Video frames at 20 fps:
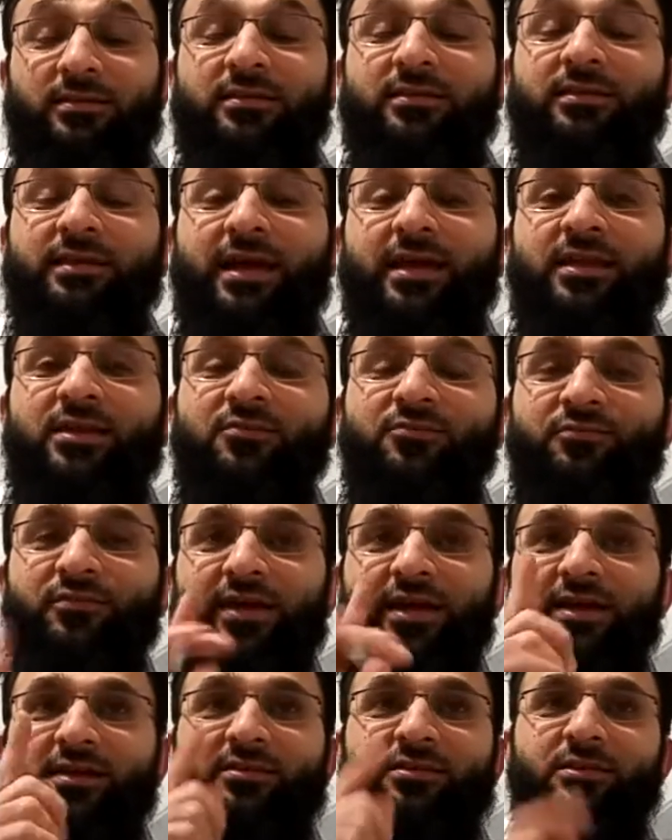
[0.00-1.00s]
That in
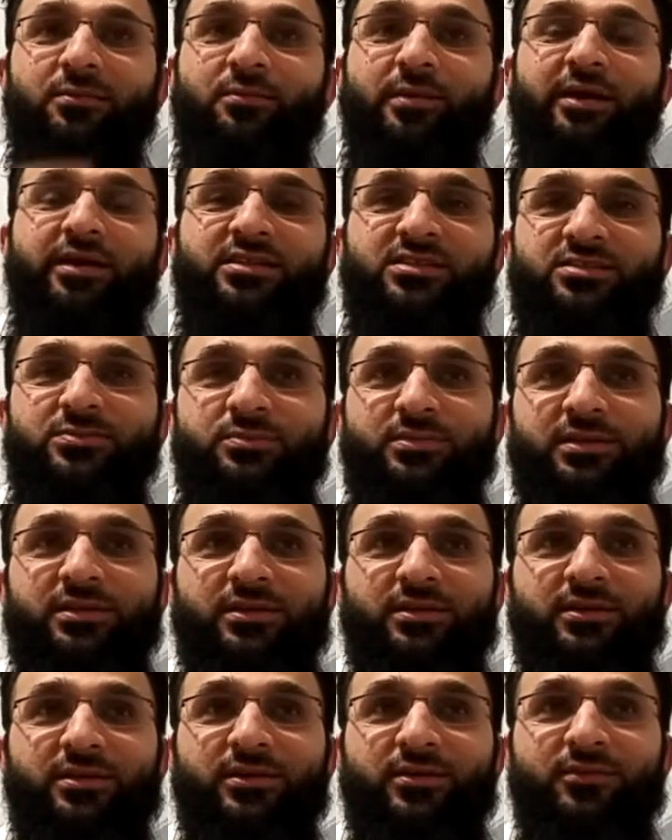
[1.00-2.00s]
fact reminds
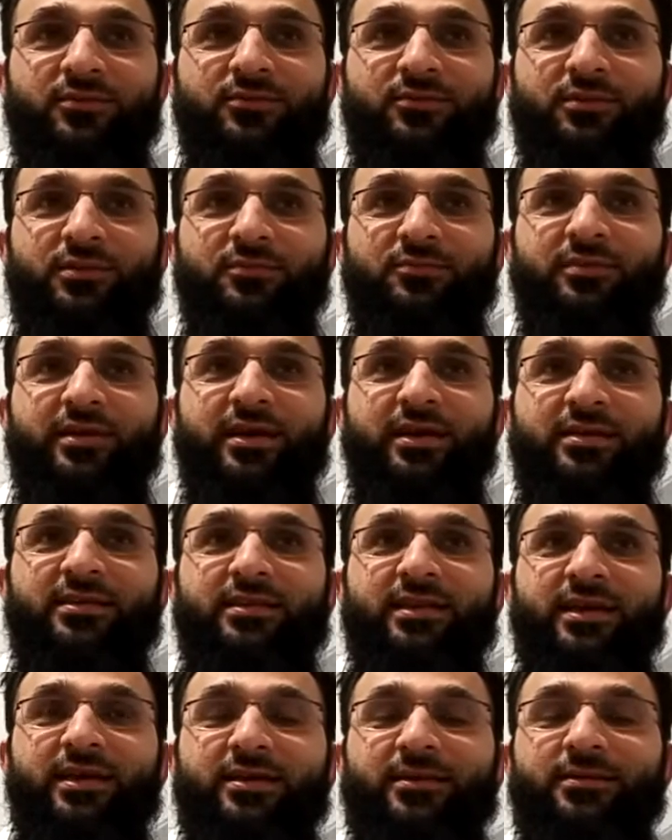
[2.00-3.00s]
me of the fact
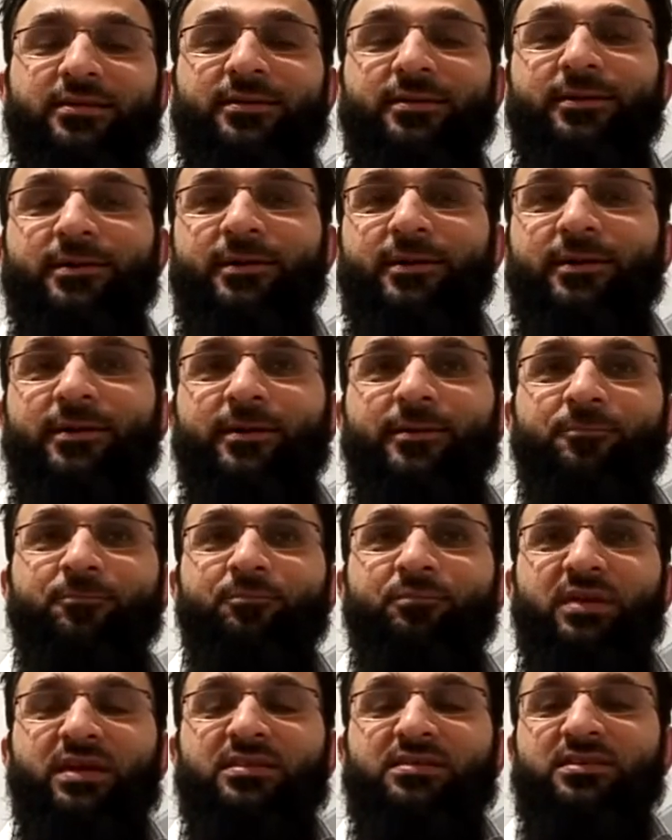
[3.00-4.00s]
that
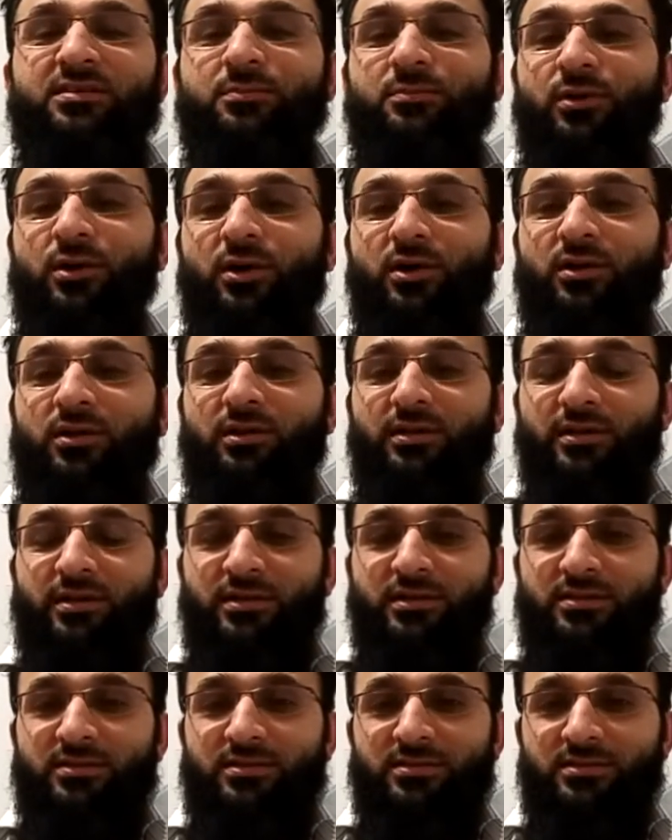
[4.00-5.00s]
basketball
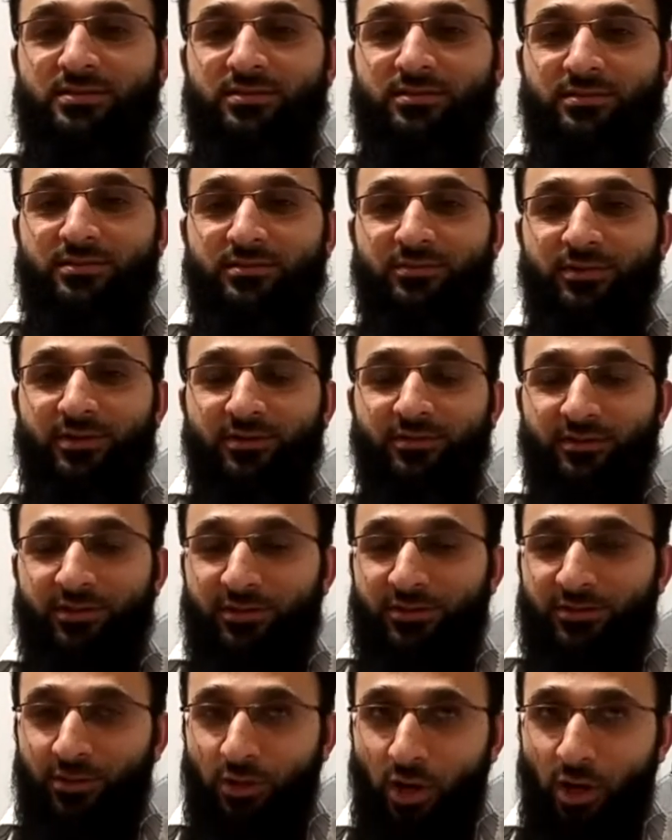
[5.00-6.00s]
is one of the
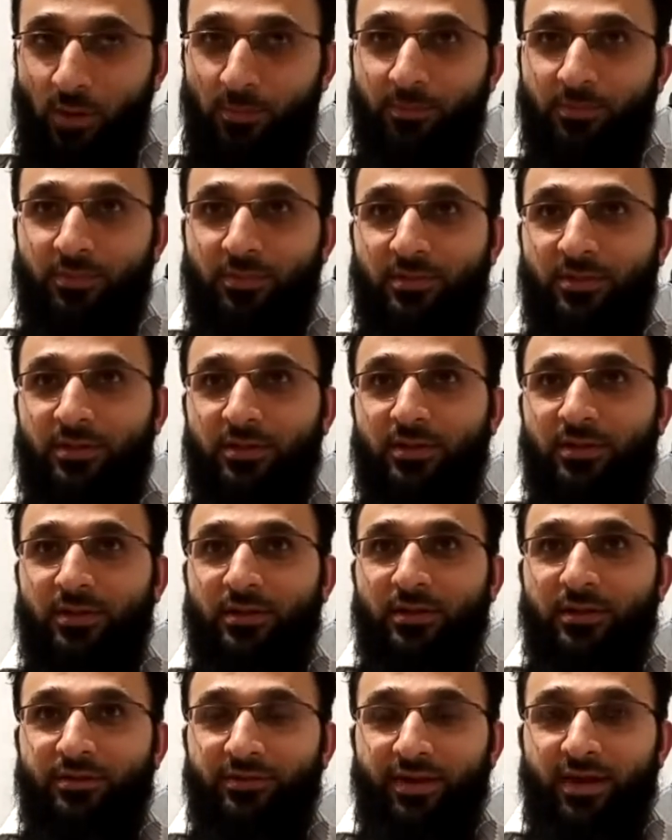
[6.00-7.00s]
top
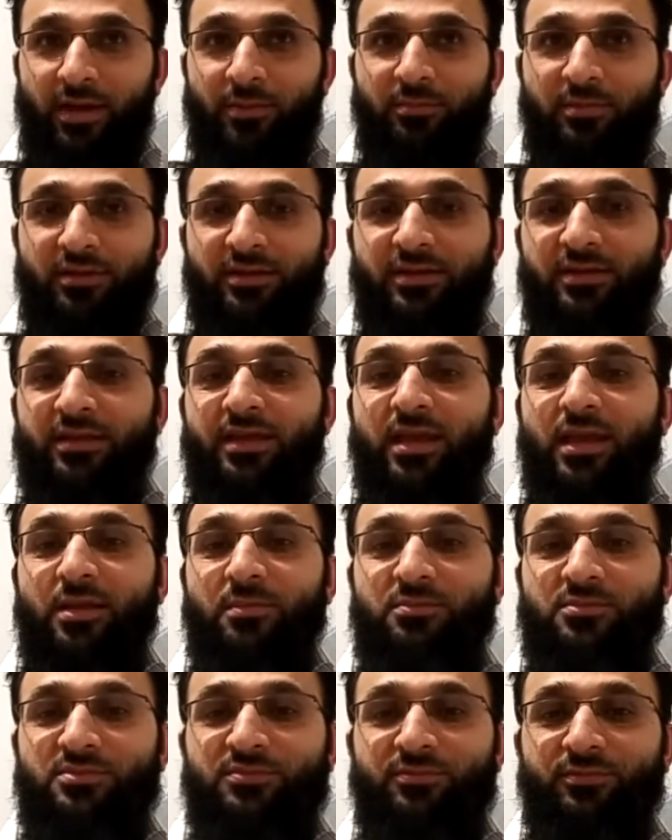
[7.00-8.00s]
recommended
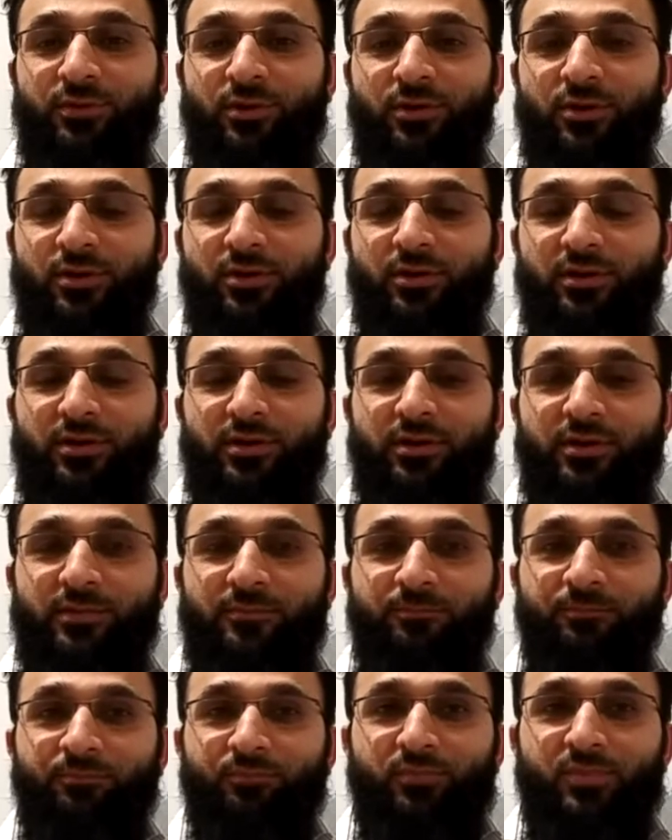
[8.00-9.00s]
games for
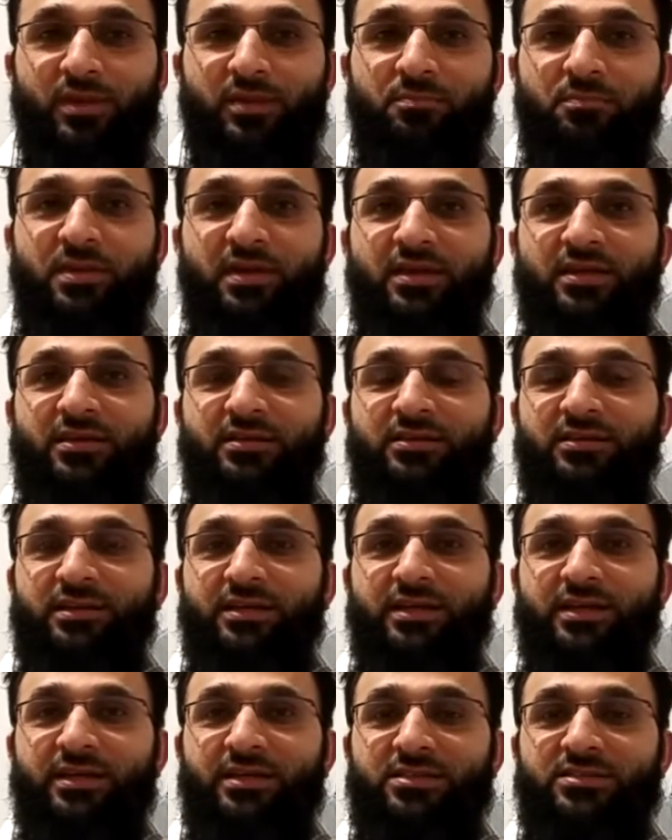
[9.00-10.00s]
making the
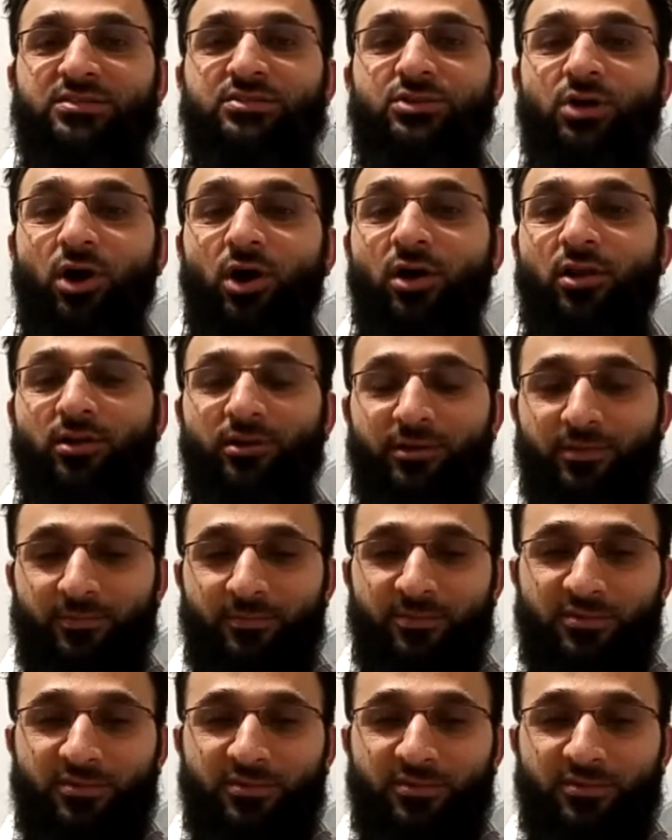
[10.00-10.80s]
kids taller.